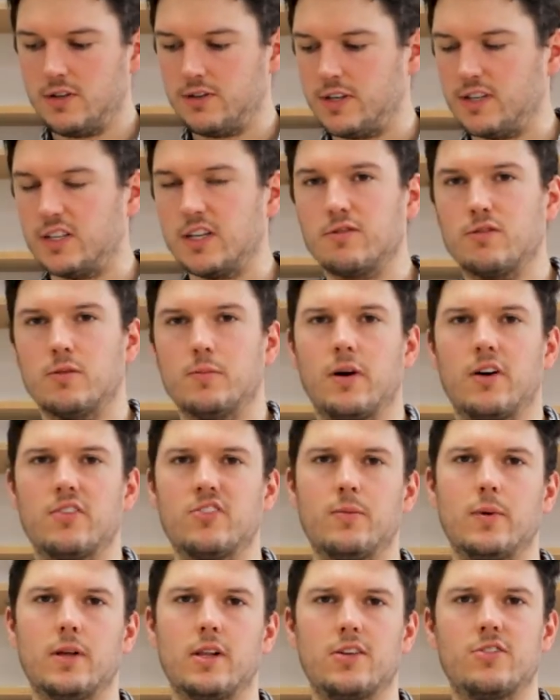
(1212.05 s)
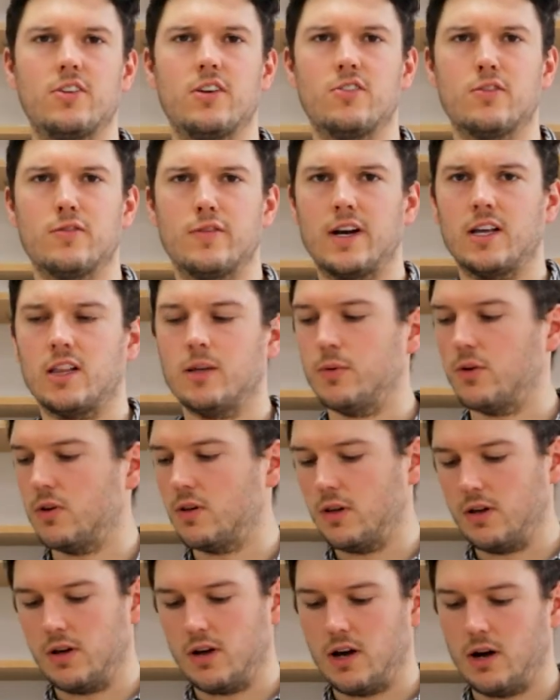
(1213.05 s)
the different possibilities
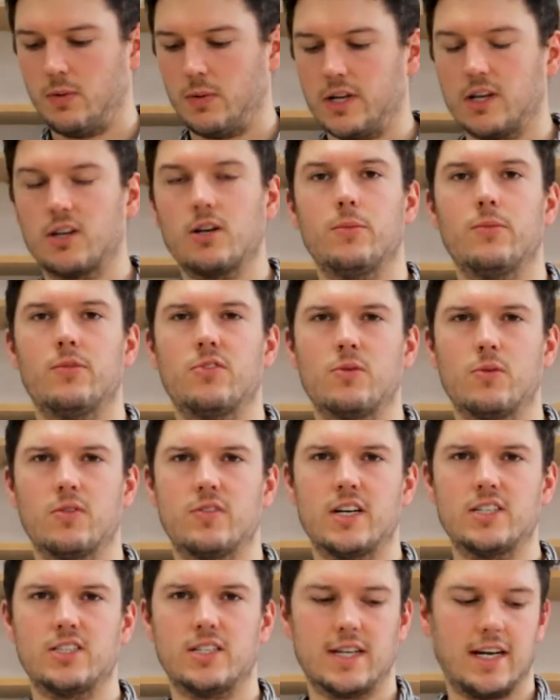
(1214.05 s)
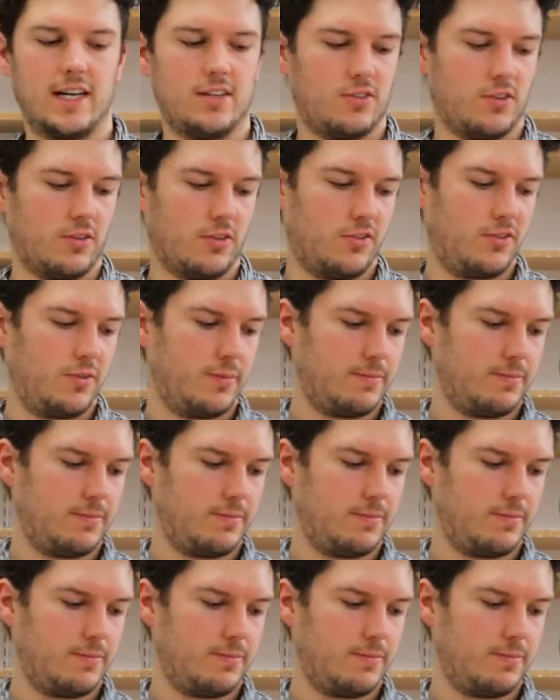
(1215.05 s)
available when it comes to attaching handles.